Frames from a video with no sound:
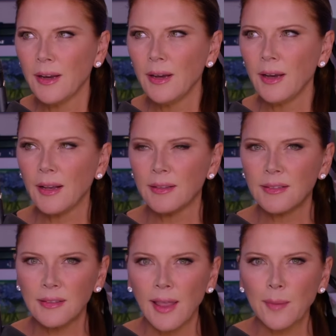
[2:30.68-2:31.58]
and
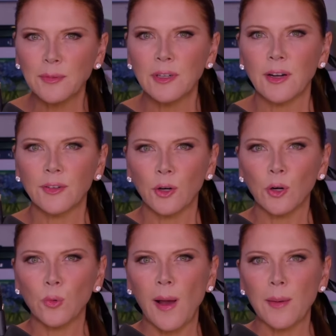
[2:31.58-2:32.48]
slapped it onto her
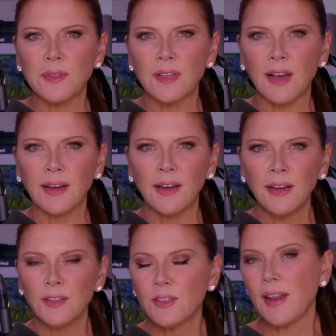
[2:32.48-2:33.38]
website
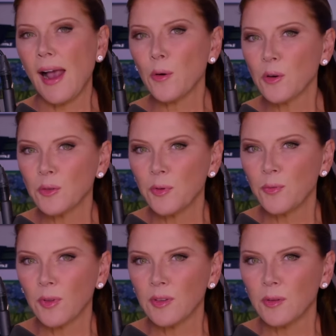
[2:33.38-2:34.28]
just hours
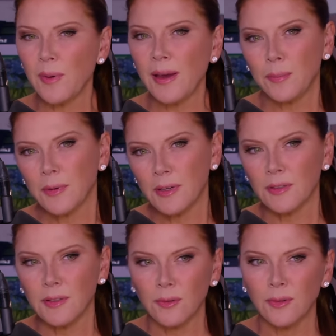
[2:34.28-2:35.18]
before the debate, because,
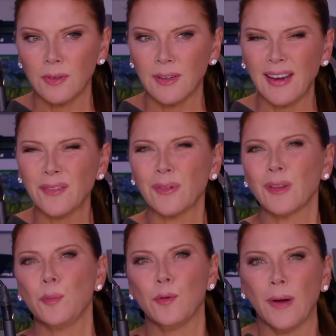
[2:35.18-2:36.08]
you know, you can't really
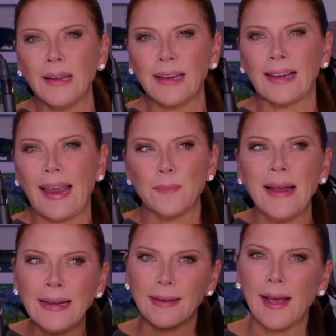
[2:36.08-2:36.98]
be running a
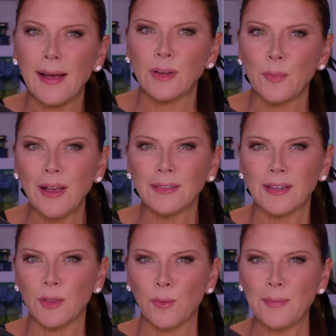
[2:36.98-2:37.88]
campaign and not have any policy
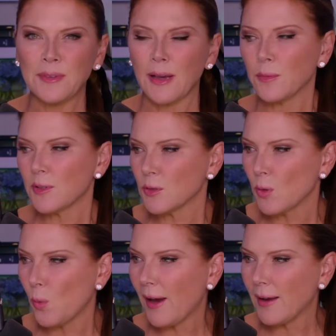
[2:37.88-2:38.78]
on the website, which is the
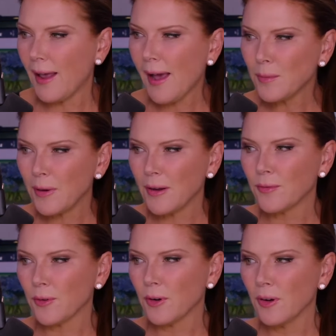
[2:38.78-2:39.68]
way it had been
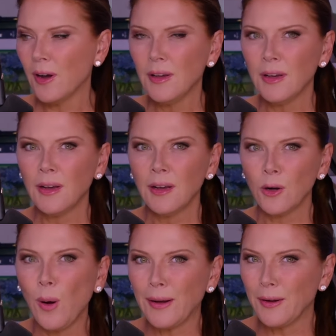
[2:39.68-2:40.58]
for
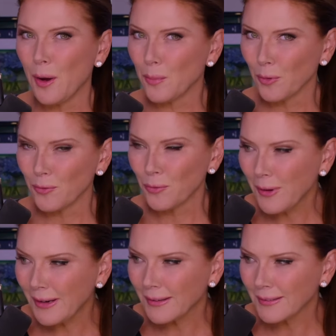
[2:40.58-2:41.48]
quite a number of
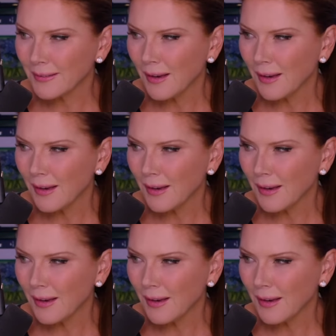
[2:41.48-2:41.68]
weeks.